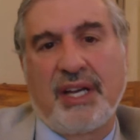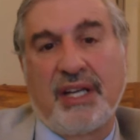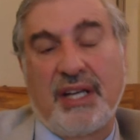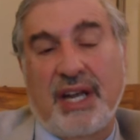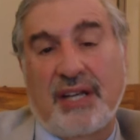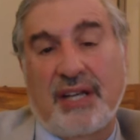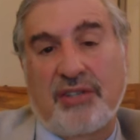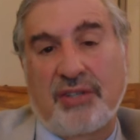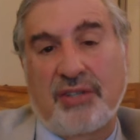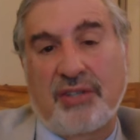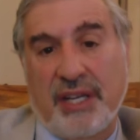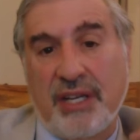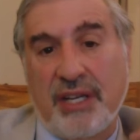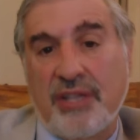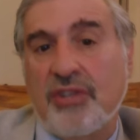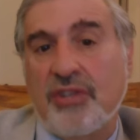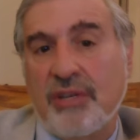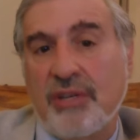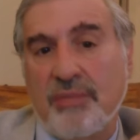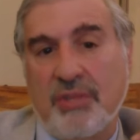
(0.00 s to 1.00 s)
in natural
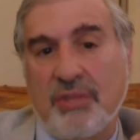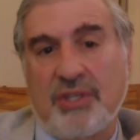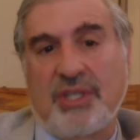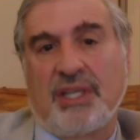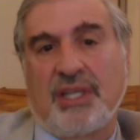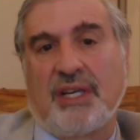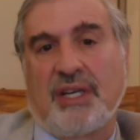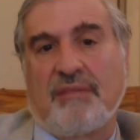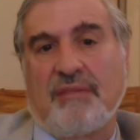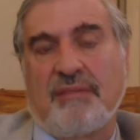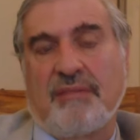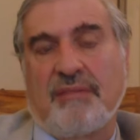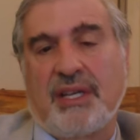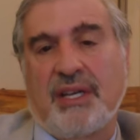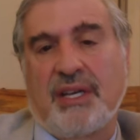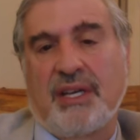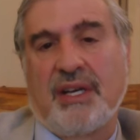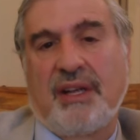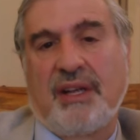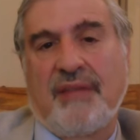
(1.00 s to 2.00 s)
history
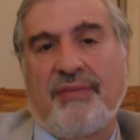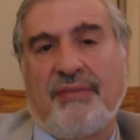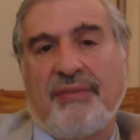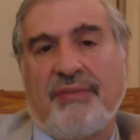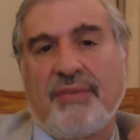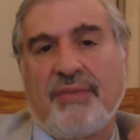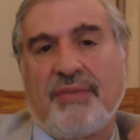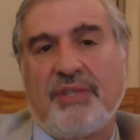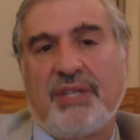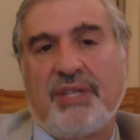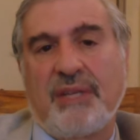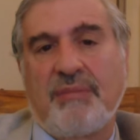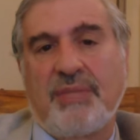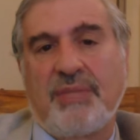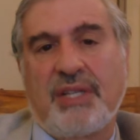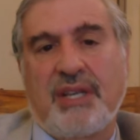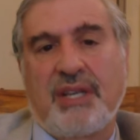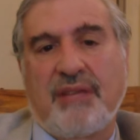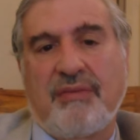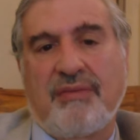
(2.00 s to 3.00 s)
museums,
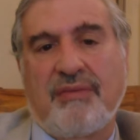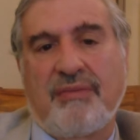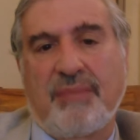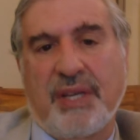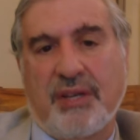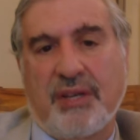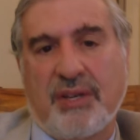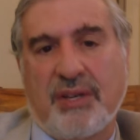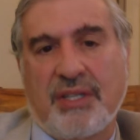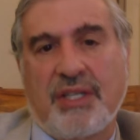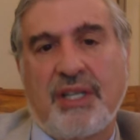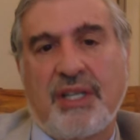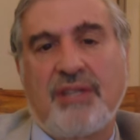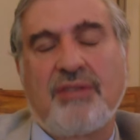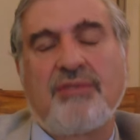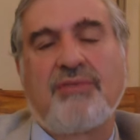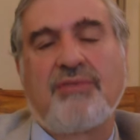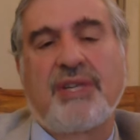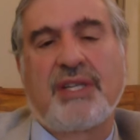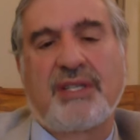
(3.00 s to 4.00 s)
museums have, because they
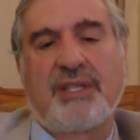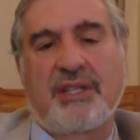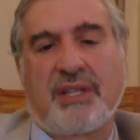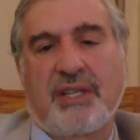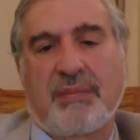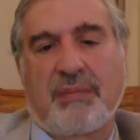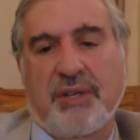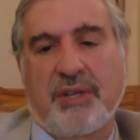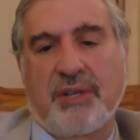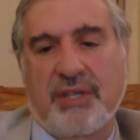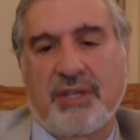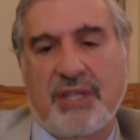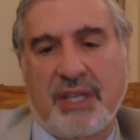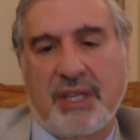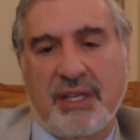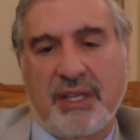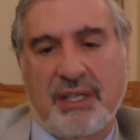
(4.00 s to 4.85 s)
do research, because